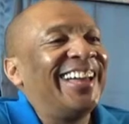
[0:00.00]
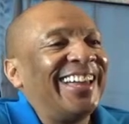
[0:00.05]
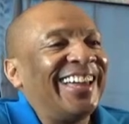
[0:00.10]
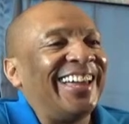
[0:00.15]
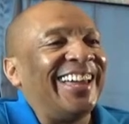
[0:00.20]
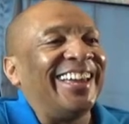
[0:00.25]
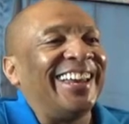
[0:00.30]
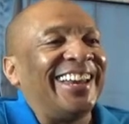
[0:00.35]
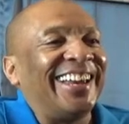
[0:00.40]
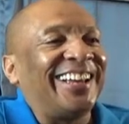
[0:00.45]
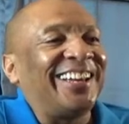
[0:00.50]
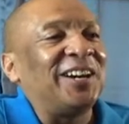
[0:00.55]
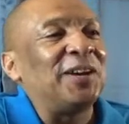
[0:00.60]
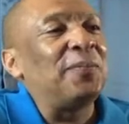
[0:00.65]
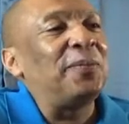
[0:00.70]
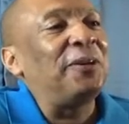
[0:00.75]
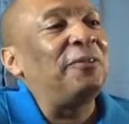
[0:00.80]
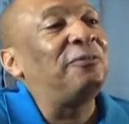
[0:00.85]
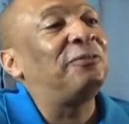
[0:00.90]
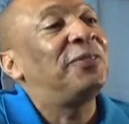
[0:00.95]
it, it,
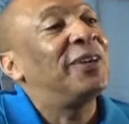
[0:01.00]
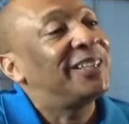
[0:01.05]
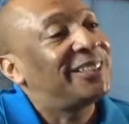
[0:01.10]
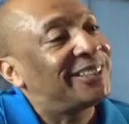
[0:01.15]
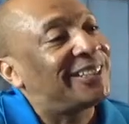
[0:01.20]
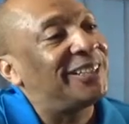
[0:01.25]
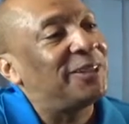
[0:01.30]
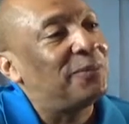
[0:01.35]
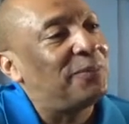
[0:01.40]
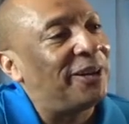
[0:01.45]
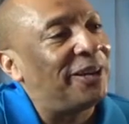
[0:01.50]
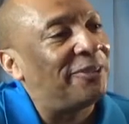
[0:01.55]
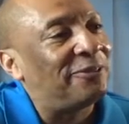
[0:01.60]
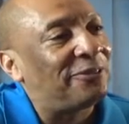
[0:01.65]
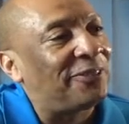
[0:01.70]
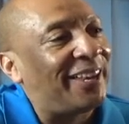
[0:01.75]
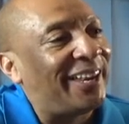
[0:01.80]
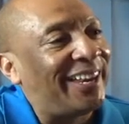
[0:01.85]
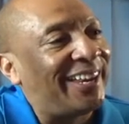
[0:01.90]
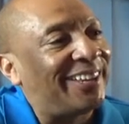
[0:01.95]
could be physically being
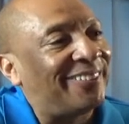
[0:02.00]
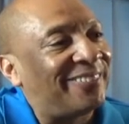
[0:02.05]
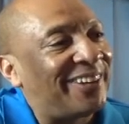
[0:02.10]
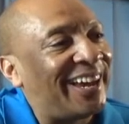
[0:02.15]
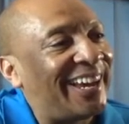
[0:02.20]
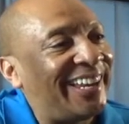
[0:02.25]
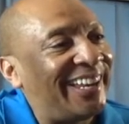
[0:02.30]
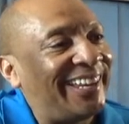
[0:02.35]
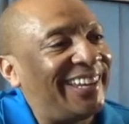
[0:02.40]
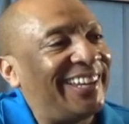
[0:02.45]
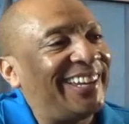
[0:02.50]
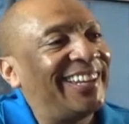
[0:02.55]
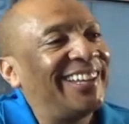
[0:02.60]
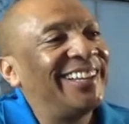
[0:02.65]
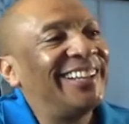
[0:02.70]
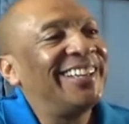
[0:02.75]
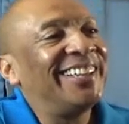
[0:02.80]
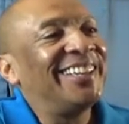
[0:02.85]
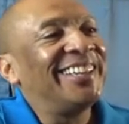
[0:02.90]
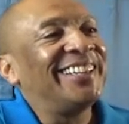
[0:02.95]
fed, right?
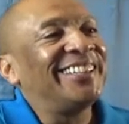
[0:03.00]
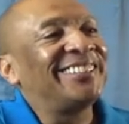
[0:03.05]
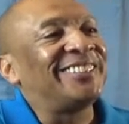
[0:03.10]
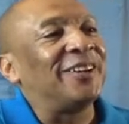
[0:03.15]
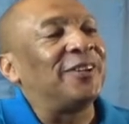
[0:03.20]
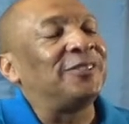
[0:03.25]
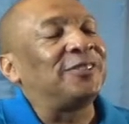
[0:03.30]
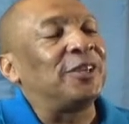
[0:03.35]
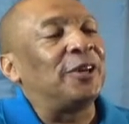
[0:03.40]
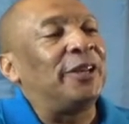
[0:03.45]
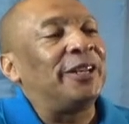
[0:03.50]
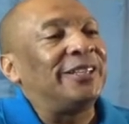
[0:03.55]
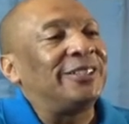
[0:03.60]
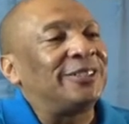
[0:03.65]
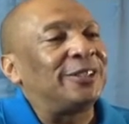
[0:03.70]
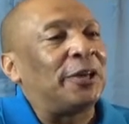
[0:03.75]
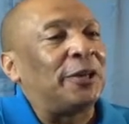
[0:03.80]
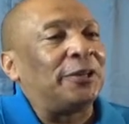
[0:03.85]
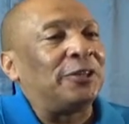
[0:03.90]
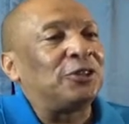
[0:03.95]
So so
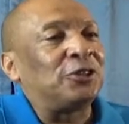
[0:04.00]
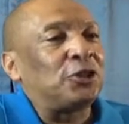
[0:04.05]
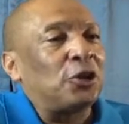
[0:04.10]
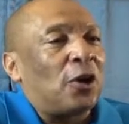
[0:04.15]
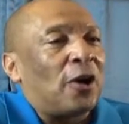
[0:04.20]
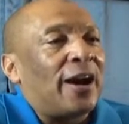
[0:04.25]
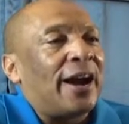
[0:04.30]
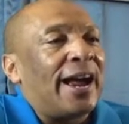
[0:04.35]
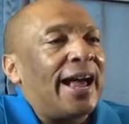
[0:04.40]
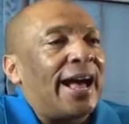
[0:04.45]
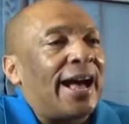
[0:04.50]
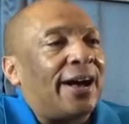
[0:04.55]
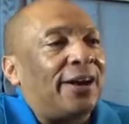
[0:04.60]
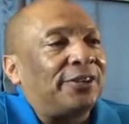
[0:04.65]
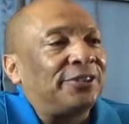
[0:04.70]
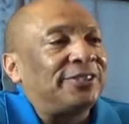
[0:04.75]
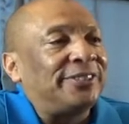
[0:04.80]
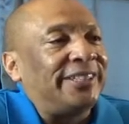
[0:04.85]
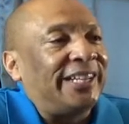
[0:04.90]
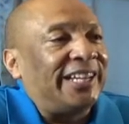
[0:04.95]
so the
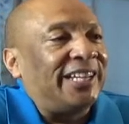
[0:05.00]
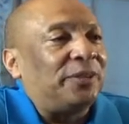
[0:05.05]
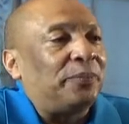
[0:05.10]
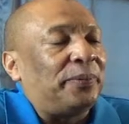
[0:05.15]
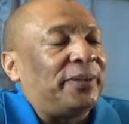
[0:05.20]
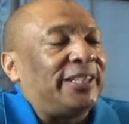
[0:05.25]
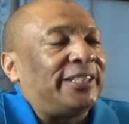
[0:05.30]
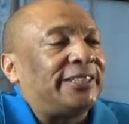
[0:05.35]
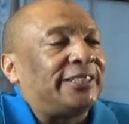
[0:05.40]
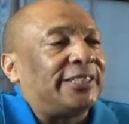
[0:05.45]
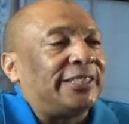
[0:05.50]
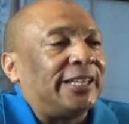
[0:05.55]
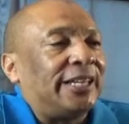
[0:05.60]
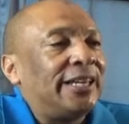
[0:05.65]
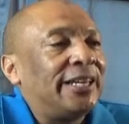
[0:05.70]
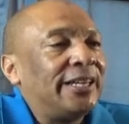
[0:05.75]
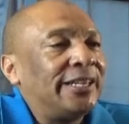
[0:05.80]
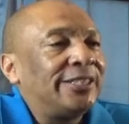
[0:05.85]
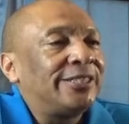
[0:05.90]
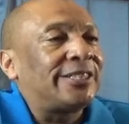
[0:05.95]
storehouse need to be
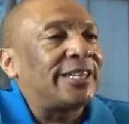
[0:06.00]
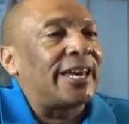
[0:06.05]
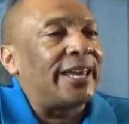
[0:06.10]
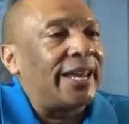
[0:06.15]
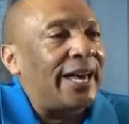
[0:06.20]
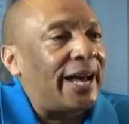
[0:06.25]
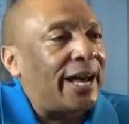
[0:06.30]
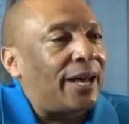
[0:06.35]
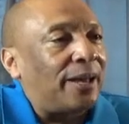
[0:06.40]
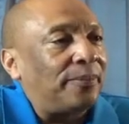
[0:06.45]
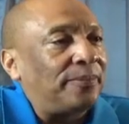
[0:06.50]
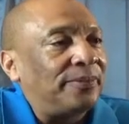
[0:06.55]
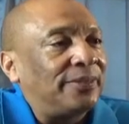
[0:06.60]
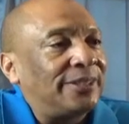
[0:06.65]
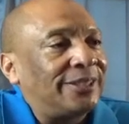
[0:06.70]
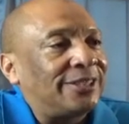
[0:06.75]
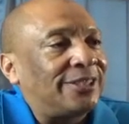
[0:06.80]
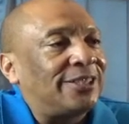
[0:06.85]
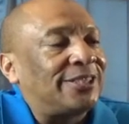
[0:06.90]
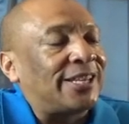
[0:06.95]
set up
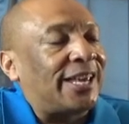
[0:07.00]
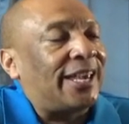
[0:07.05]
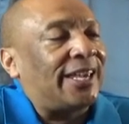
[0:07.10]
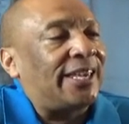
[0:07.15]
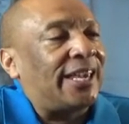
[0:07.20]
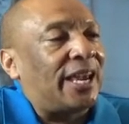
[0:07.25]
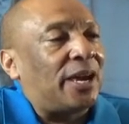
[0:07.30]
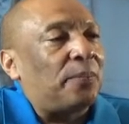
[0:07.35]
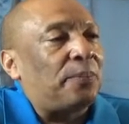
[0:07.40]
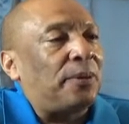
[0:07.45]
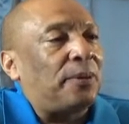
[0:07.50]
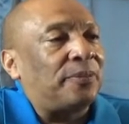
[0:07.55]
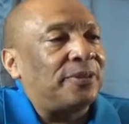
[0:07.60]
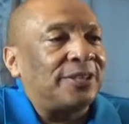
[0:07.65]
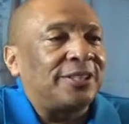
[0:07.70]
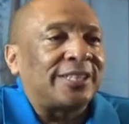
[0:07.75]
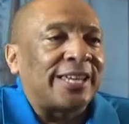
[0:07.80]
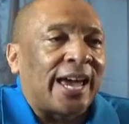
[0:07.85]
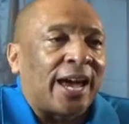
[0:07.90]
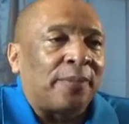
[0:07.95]
to take care of people in
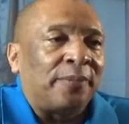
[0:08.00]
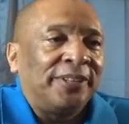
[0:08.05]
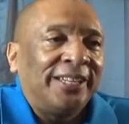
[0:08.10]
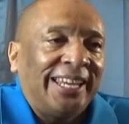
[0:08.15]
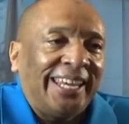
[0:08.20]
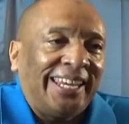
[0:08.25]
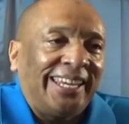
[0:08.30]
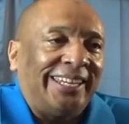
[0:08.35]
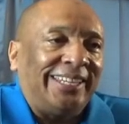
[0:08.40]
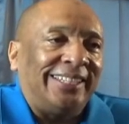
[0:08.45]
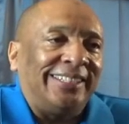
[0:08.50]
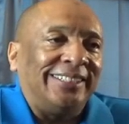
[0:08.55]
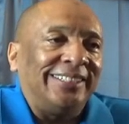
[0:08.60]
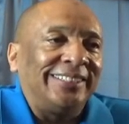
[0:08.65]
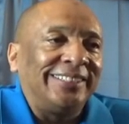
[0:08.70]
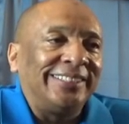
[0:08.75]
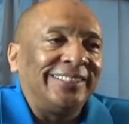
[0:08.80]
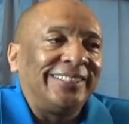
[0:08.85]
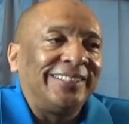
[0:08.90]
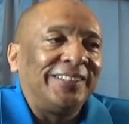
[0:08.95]
the time of need.
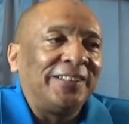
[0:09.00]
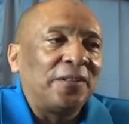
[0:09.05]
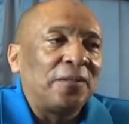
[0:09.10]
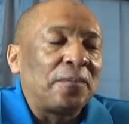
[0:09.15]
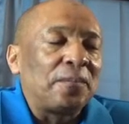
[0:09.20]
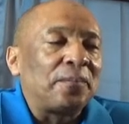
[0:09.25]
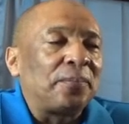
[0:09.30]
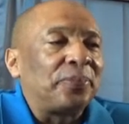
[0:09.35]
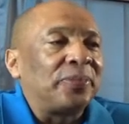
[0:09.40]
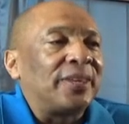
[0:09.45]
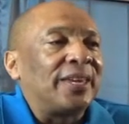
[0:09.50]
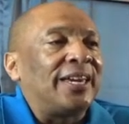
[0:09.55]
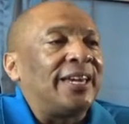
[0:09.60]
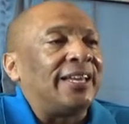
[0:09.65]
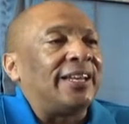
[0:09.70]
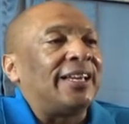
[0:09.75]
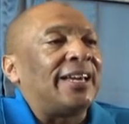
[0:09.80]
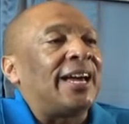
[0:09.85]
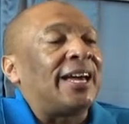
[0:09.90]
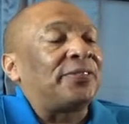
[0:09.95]

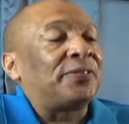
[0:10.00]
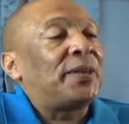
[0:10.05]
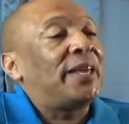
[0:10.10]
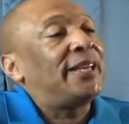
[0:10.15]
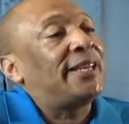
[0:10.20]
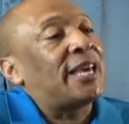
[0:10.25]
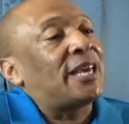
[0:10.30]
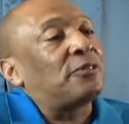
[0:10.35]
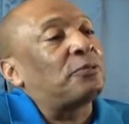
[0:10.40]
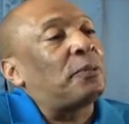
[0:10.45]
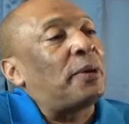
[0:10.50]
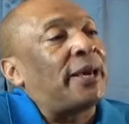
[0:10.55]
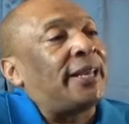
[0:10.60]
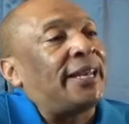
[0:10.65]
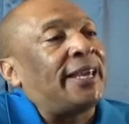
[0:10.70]
Yes, I think that's, why